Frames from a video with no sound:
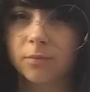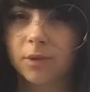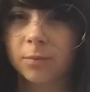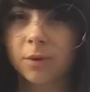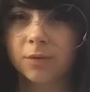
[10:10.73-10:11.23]

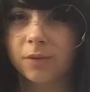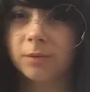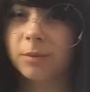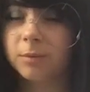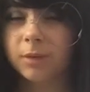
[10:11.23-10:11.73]
it motivates
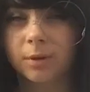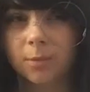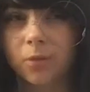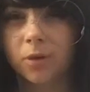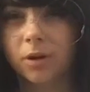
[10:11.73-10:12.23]
me to make
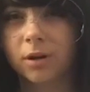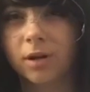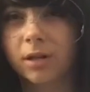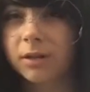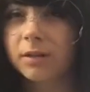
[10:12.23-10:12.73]
more.
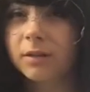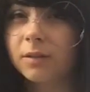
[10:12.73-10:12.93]
And